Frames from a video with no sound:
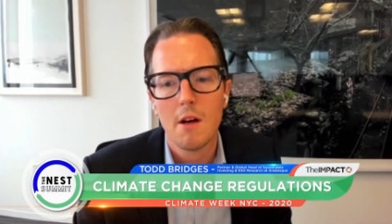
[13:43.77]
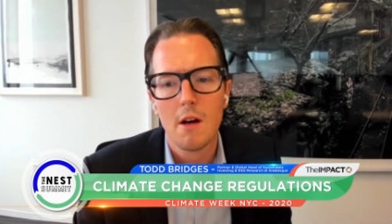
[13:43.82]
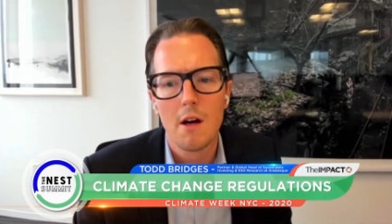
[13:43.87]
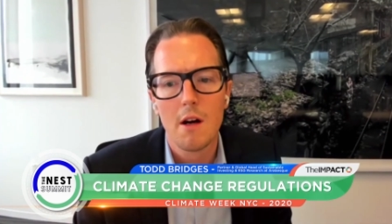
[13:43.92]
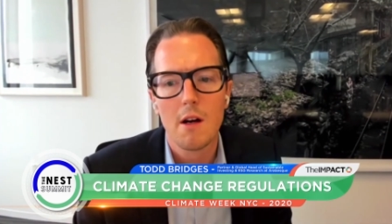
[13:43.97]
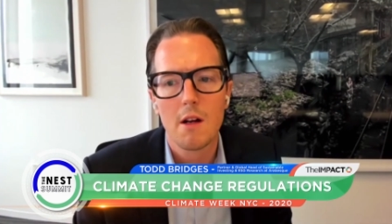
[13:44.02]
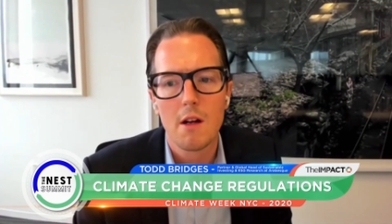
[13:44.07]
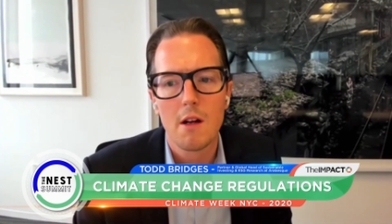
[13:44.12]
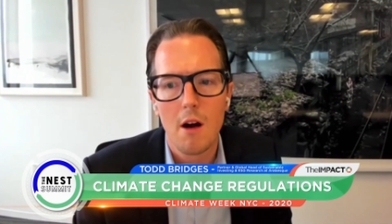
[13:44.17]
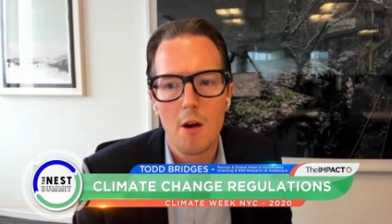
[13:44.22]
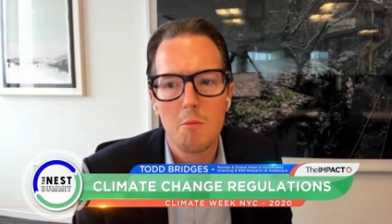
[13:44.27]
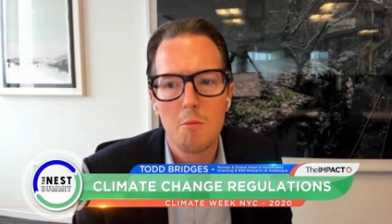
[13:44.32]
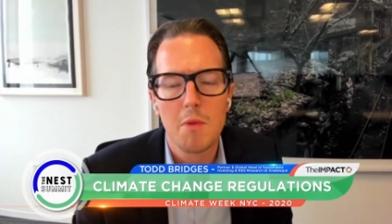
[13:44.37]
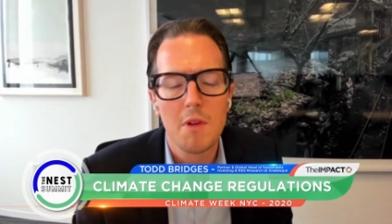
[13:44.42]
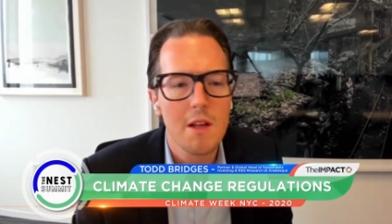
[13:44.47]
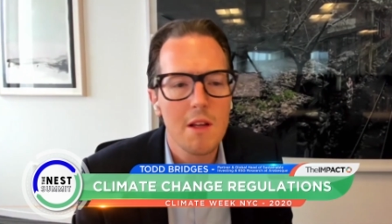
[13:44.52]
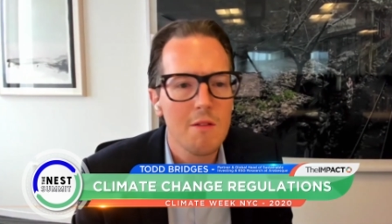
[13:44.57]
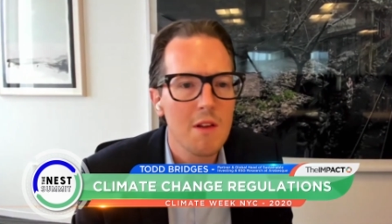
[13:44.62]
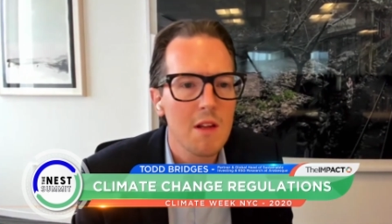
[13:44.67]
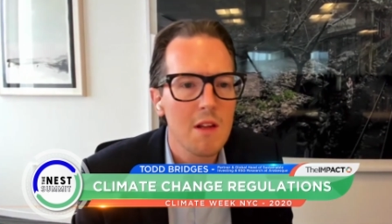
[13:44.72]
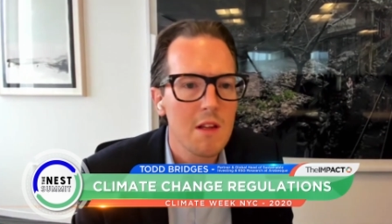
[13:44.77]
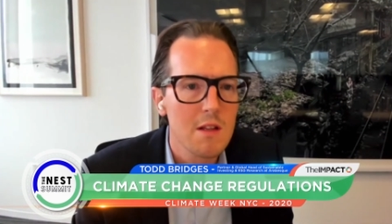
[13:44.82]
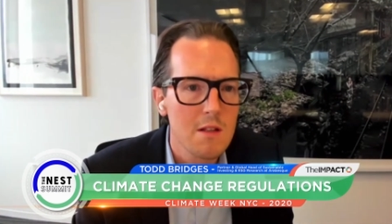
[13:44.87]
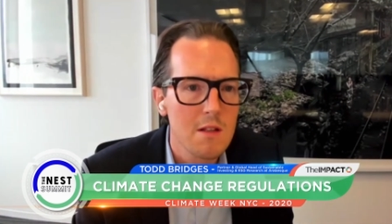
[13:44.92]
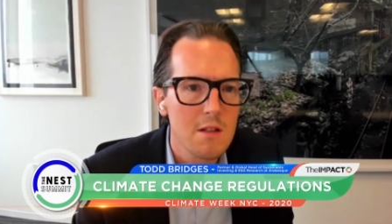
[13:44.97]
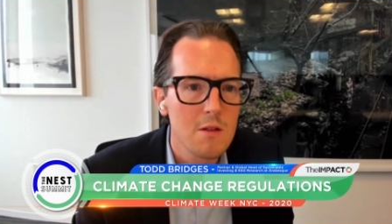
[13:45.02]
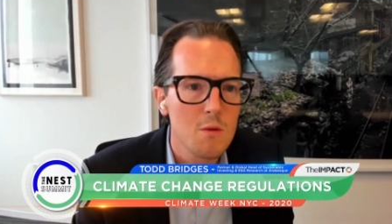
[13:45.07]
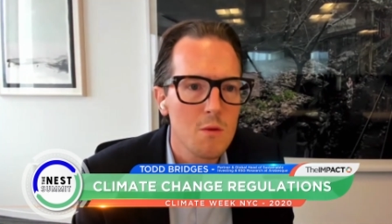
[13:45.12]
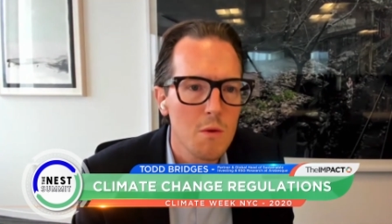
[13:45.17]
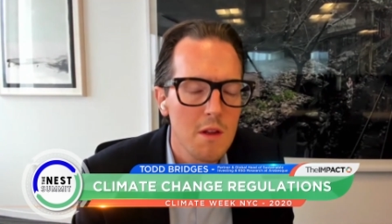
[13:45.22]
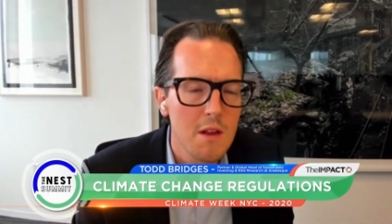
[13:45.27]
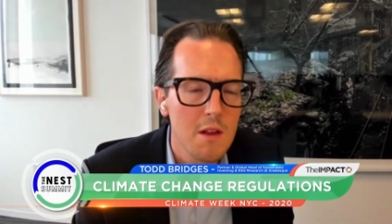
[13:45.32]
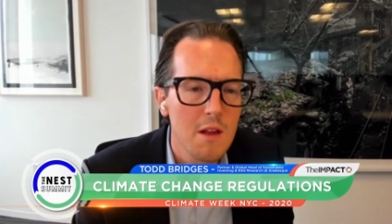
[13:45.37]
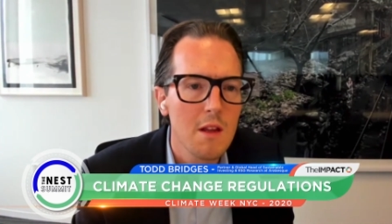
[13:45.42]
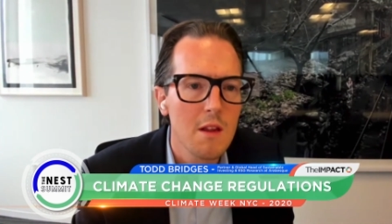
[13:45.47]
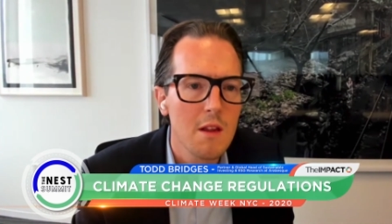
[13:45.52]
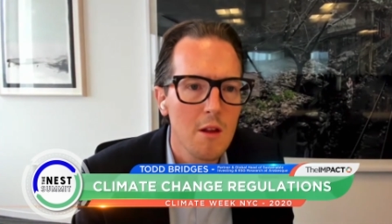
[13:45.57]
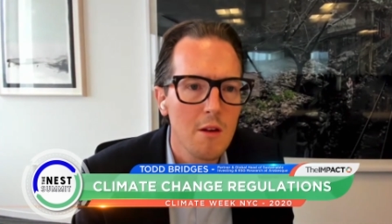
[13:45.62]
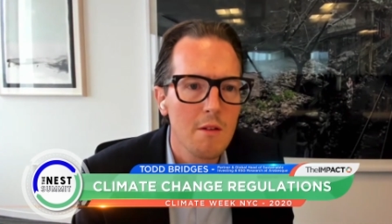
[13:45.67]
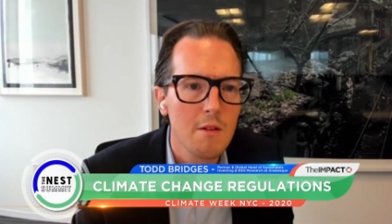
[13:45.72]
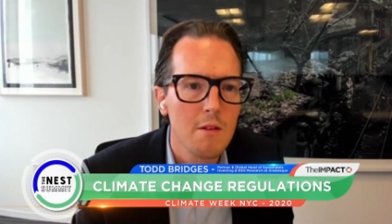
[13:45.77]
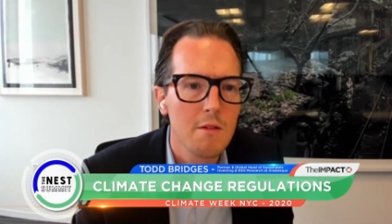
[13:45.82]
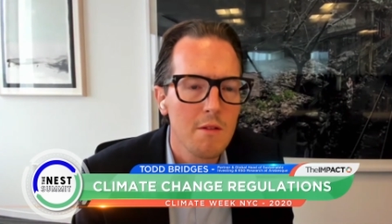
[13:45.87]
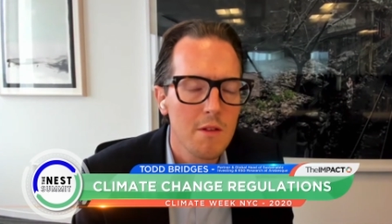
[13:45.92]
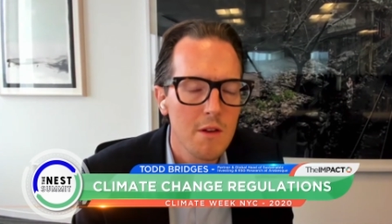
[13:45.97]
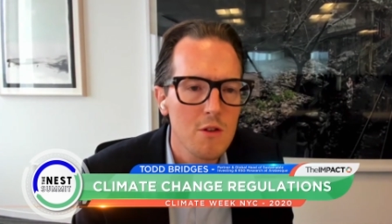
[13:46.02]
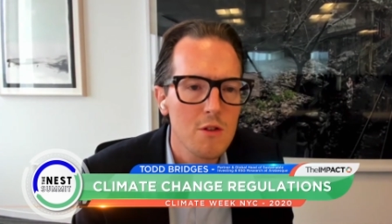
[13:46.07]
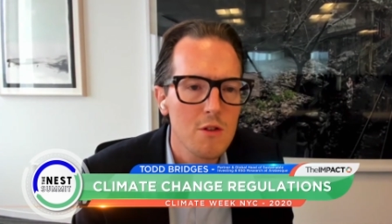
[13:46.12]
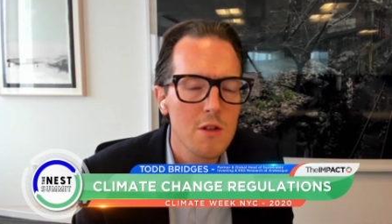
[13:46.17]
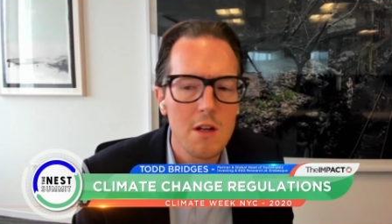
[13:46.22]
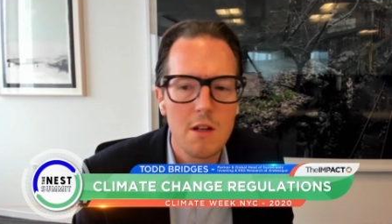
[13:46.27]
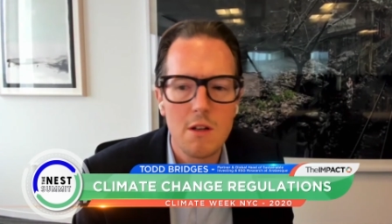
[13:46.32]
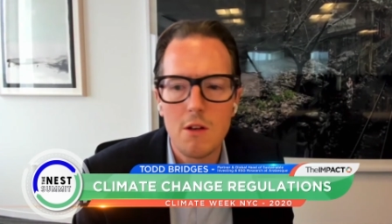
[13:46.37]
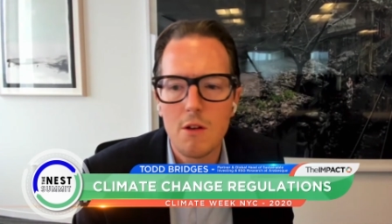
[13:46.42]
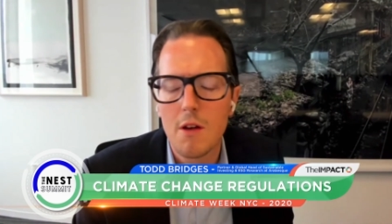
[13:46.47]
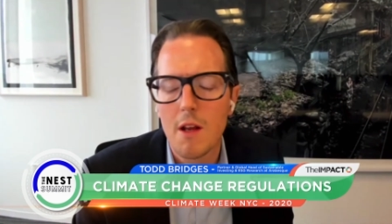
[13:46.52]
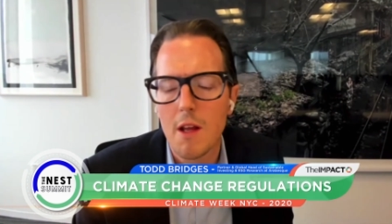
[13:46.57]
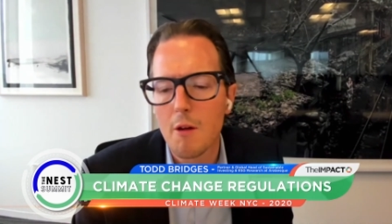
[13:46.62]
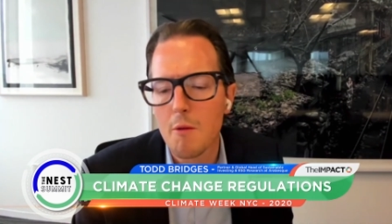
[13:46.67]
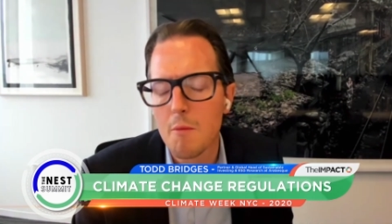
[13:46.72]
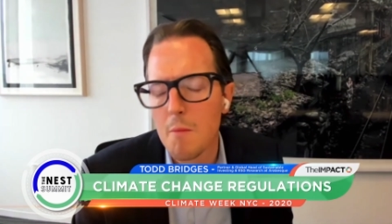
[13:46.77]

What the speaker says: are believing this is within the fiduciary duty.